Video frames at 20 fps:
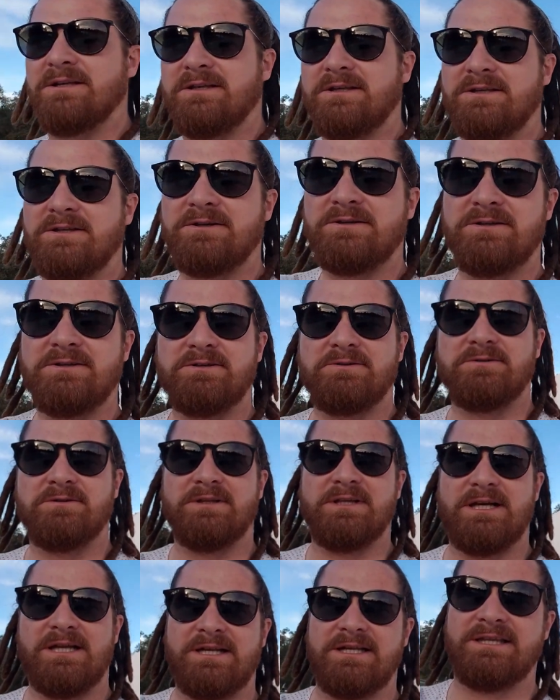you can do a
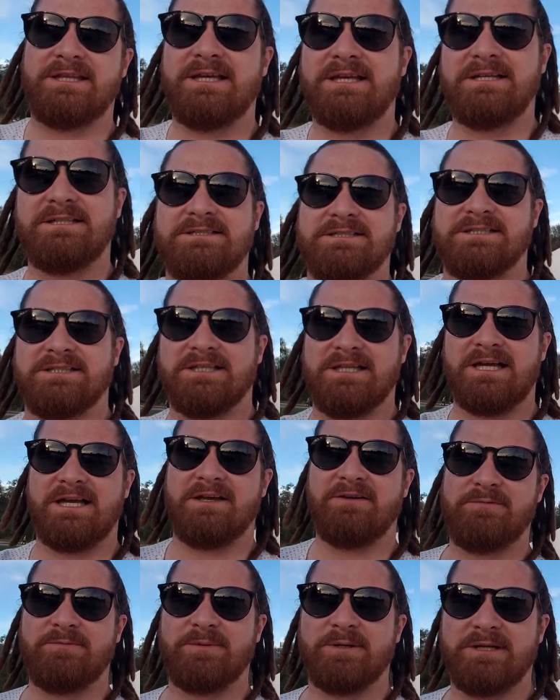lot of things in
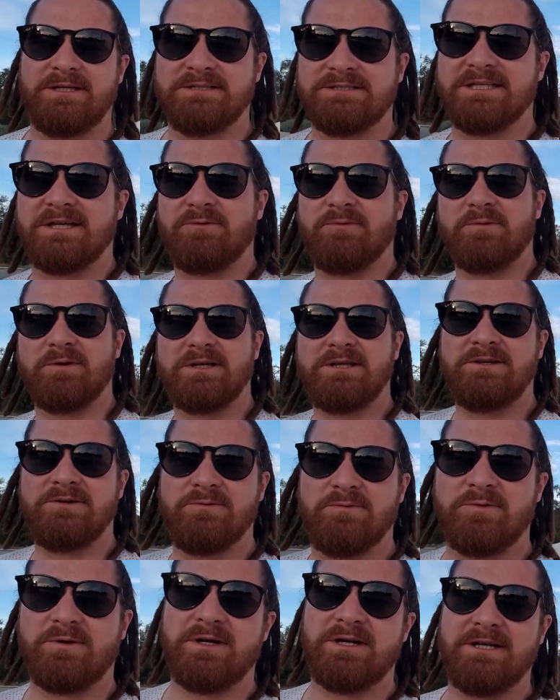life, but it's like, what do you
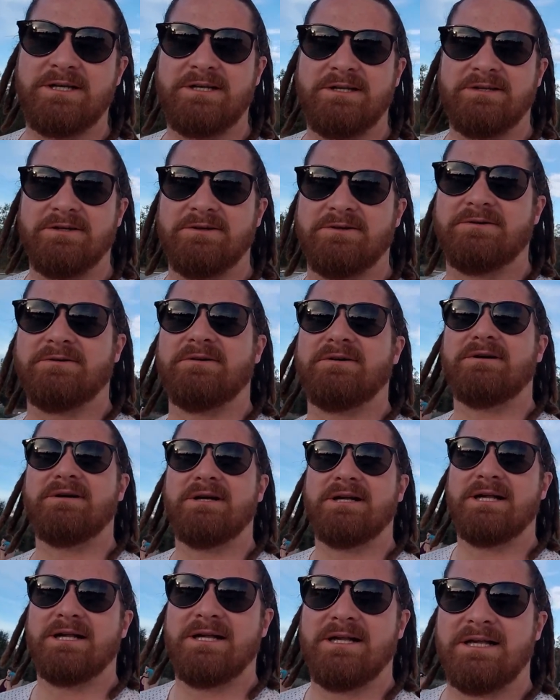want to do?
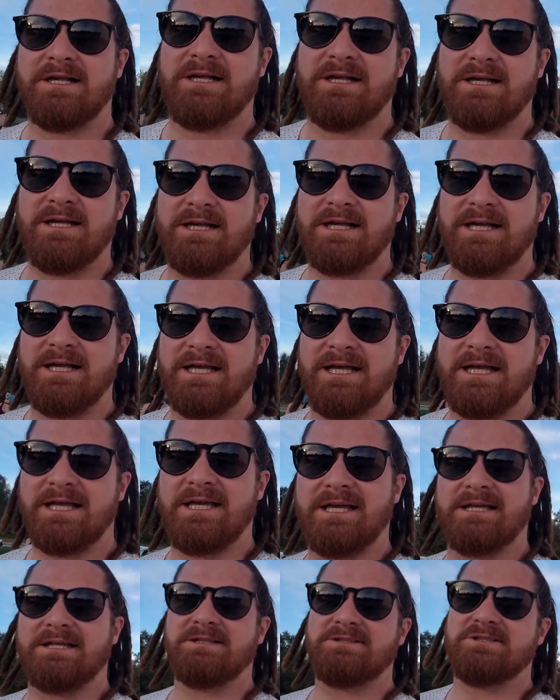
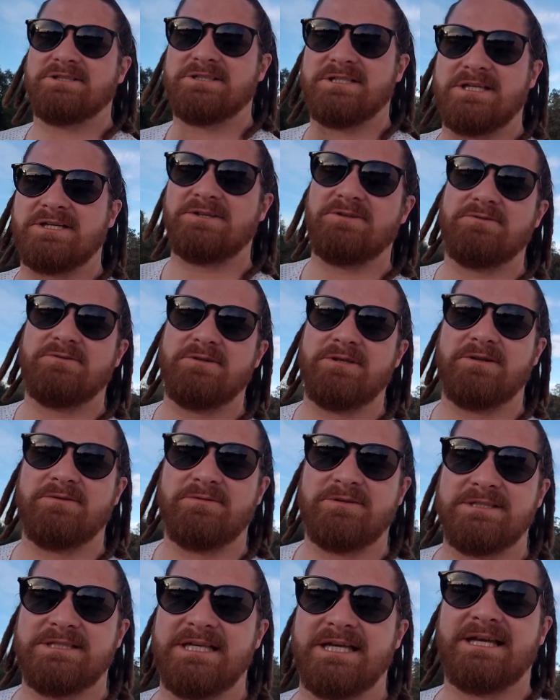And just like Julia
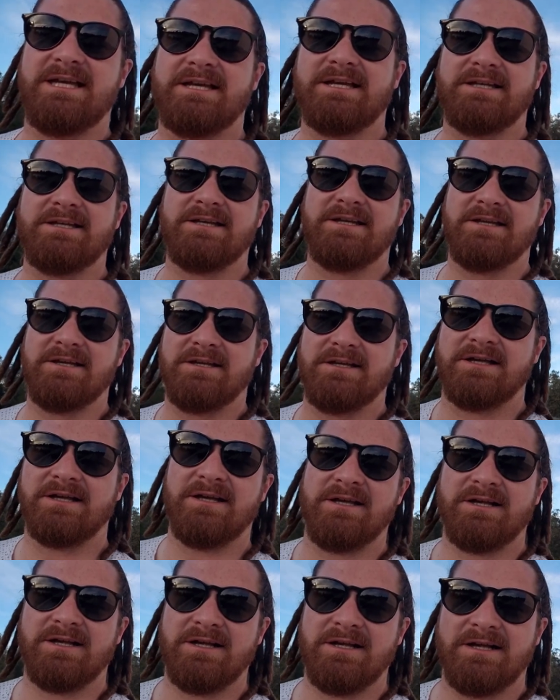was saying,
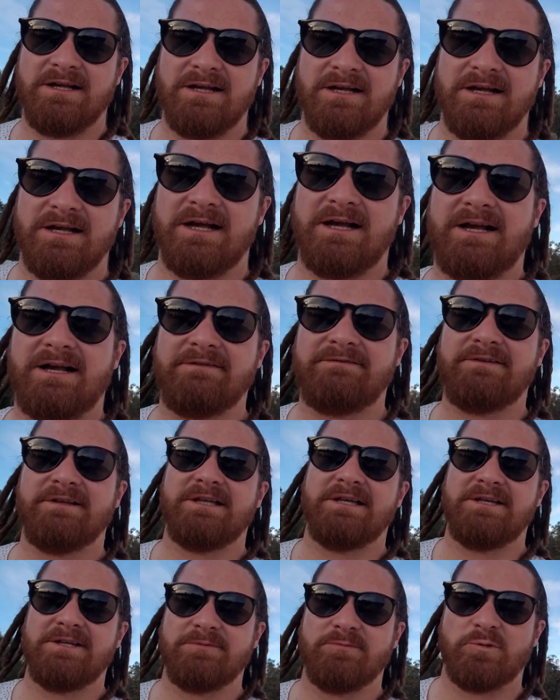I feel
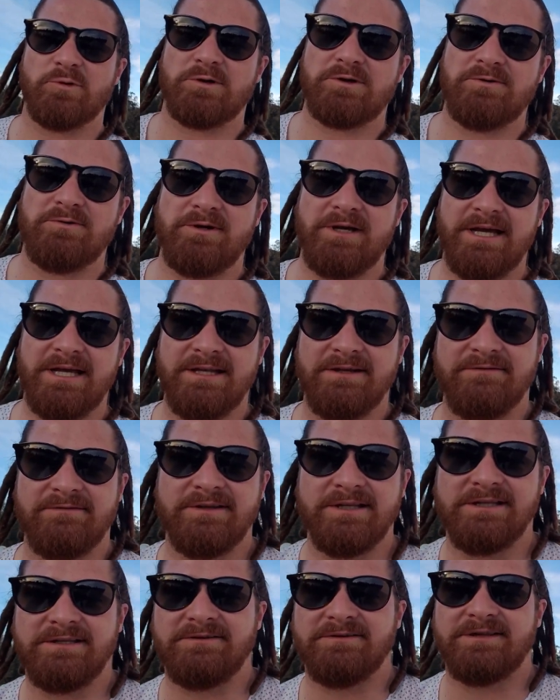like you're more creative
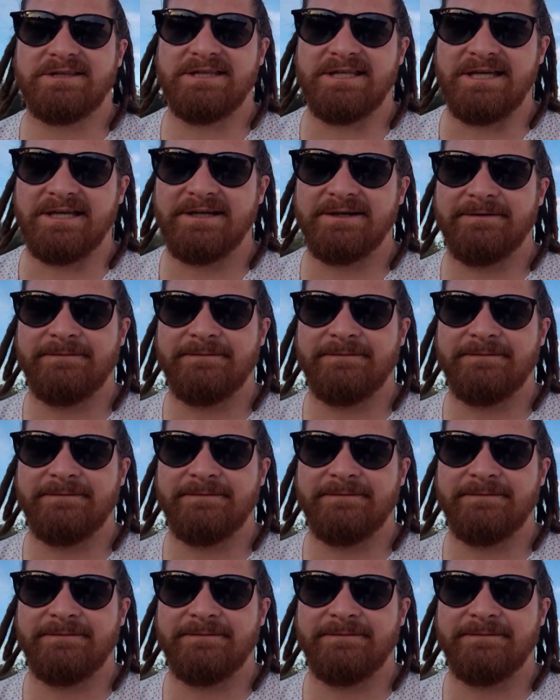than you think.